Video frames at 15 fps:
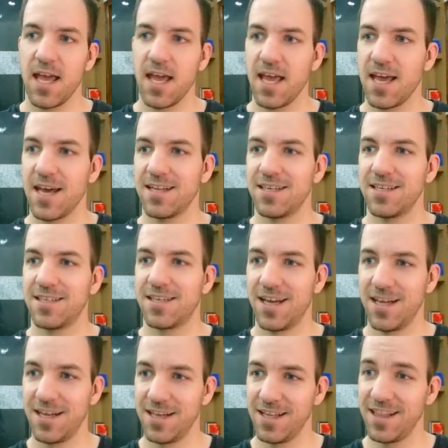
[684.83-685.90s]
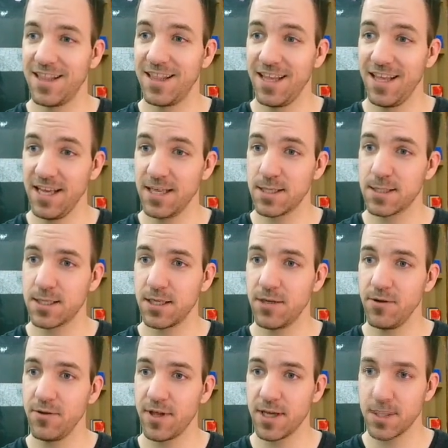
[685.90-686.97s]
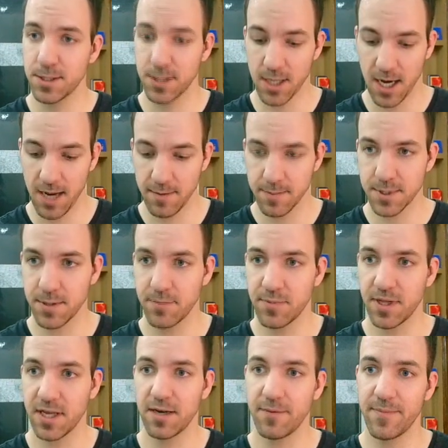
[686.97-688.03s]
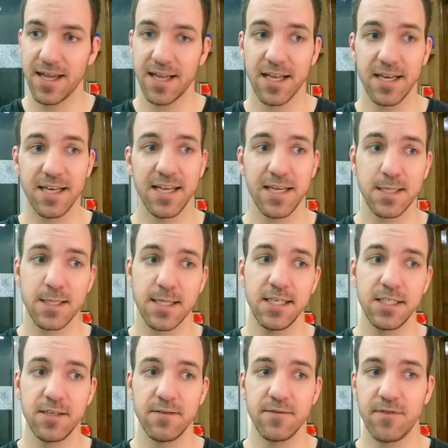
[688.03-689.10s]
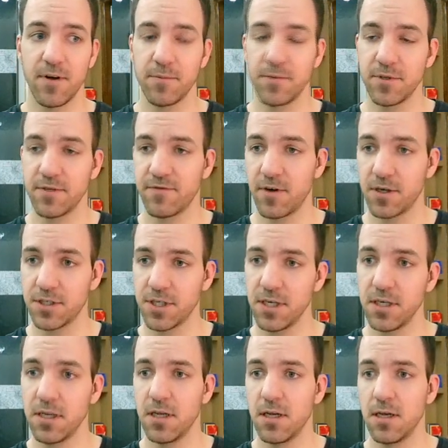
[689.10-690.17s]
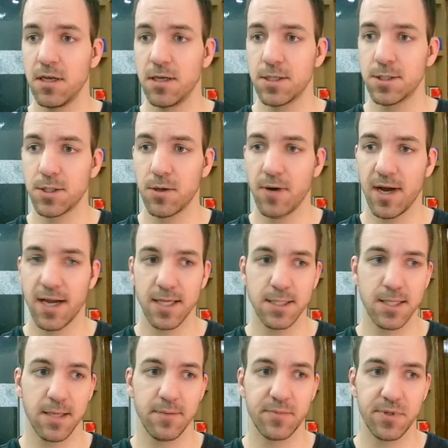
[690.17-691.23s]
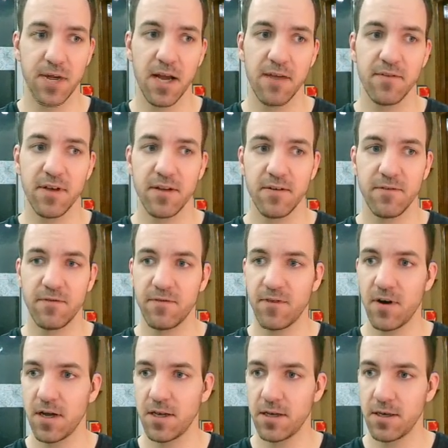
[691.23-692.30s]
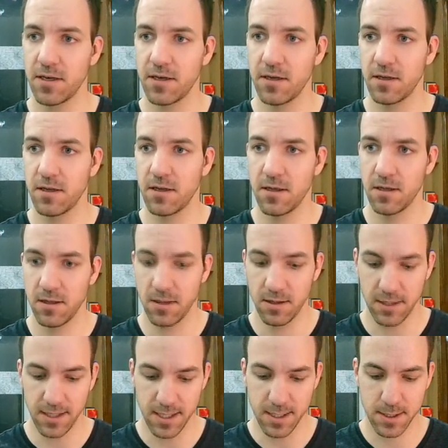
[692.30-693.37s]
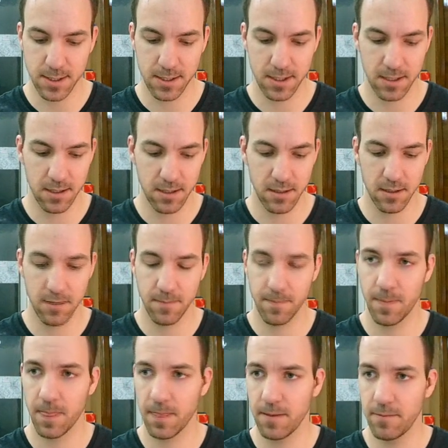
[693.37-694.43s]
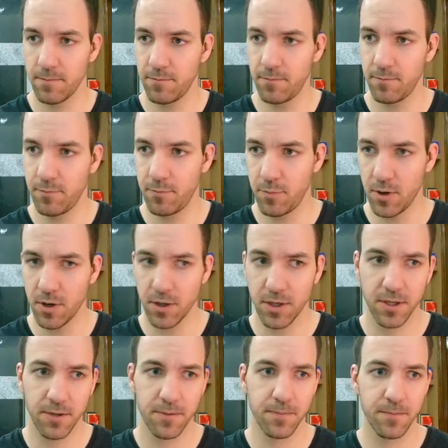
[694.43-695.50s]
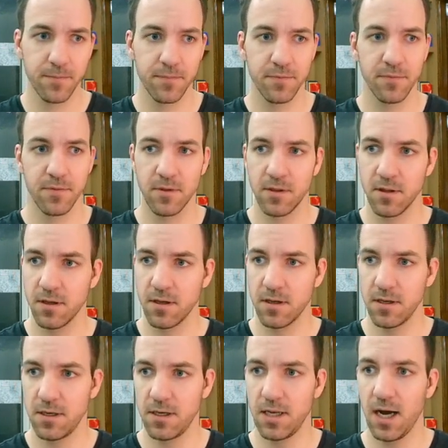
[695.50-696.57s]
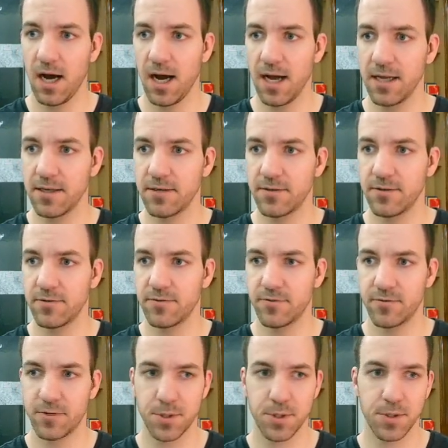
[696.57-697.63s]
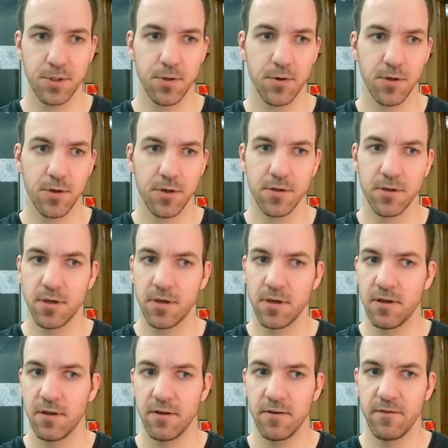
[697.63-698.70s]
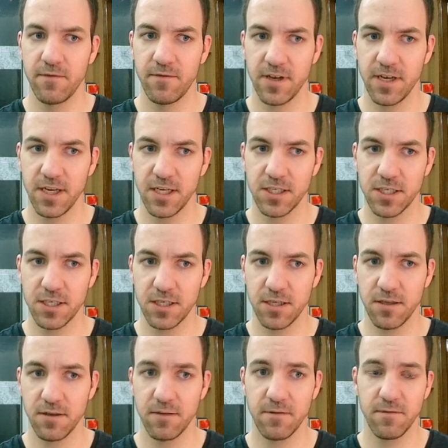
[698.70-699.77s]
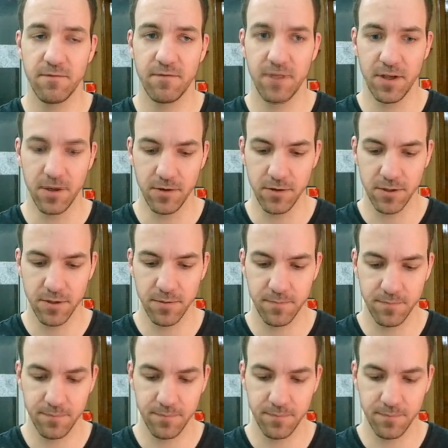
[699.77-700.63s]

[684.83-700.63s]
And this, to do this, I'm simply going to make an extension function. So I could say private fun list book dot restore finished field.